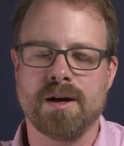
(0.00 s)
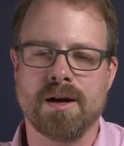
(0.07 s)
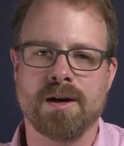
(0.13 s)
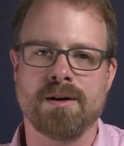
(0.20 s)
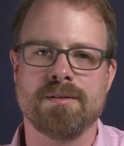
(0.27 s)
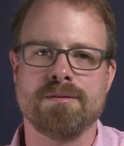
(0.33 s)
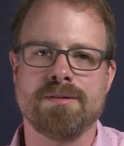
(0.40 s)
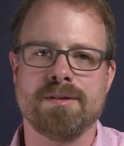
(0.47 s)

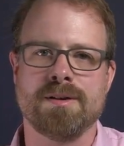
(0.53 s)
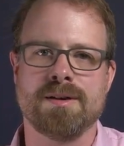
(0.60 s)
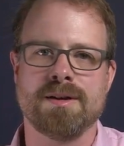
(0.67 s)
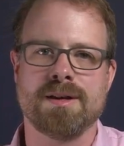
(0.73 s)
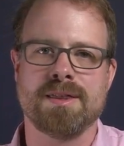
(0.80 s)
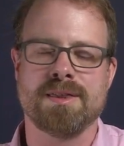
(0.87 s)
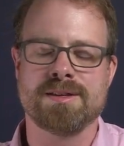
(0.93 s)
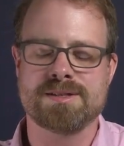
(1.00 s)
of
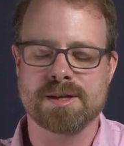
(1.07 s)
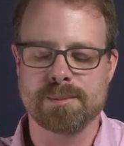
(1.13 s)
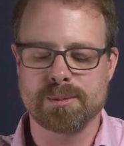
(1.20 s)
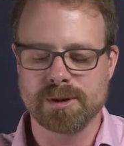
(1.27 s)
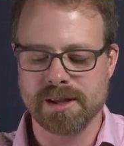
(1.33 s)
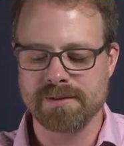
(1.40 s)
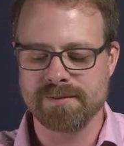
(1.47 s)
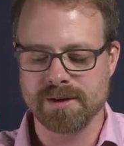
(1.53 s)
the
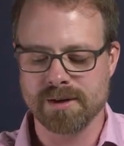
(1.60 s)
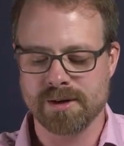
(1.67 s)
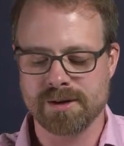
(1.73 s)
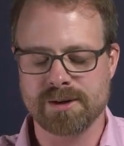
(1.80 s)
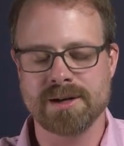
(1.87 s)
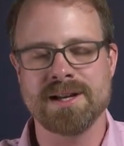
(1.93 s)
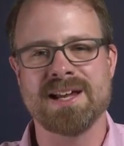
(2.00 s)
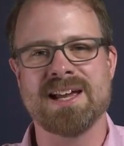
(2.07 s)
subclavian
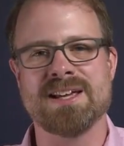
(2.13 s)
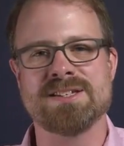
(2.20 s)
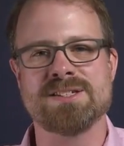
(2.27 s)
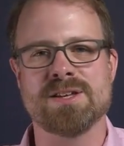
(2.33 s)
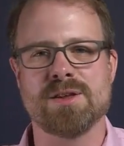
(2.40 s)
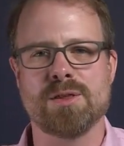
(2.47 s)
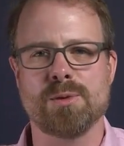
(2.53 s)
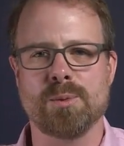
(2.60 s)
artery
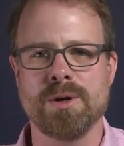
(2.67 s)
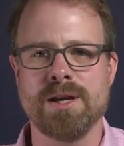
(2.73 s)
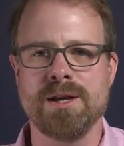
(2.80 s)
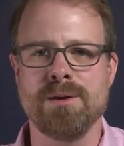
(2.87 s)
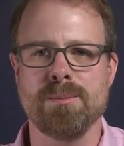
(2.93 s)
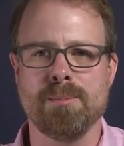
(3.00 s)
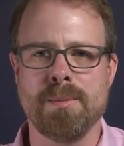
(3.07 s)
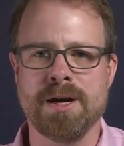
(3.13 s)
has
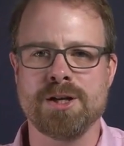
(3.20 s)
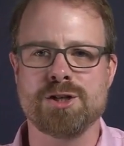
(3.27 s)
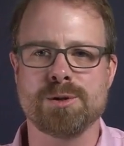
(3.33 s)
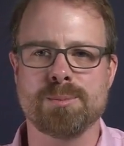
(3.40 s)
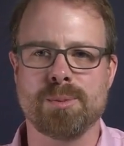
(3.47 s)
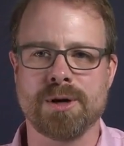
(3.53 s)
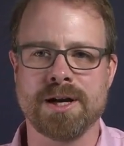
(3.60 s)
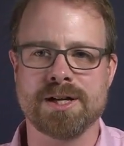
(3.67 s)
three major
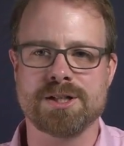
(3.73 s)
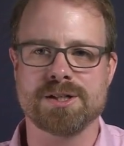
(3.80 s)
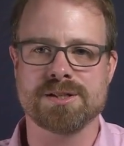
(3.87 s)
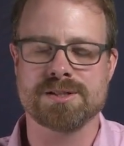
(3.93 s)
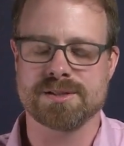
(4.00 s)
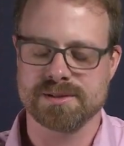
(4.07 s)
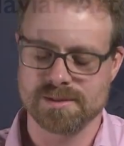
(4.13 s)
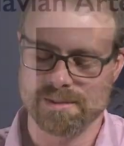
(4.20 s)
branches.